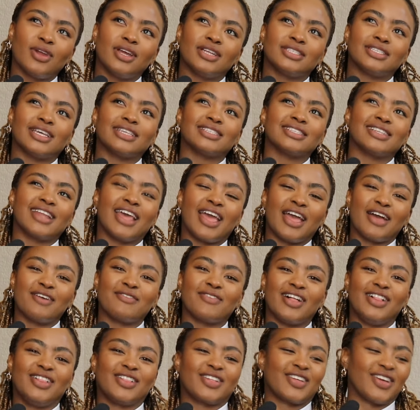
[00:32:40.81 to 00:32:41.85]
it doesn't
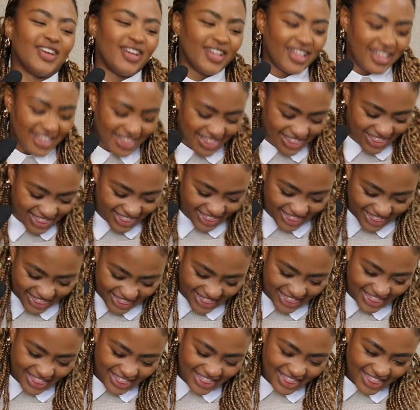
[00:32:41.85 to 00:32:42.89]

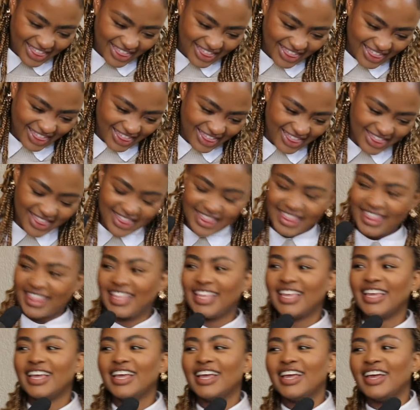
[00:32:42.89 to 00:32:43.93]
have No, this one
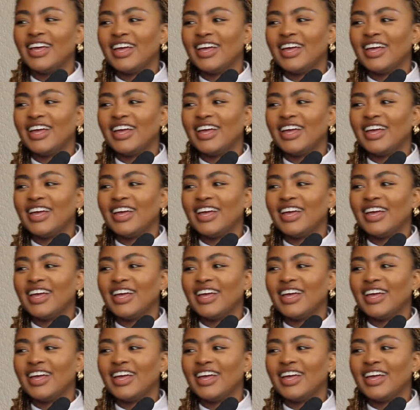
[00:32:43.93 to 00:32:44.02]
in,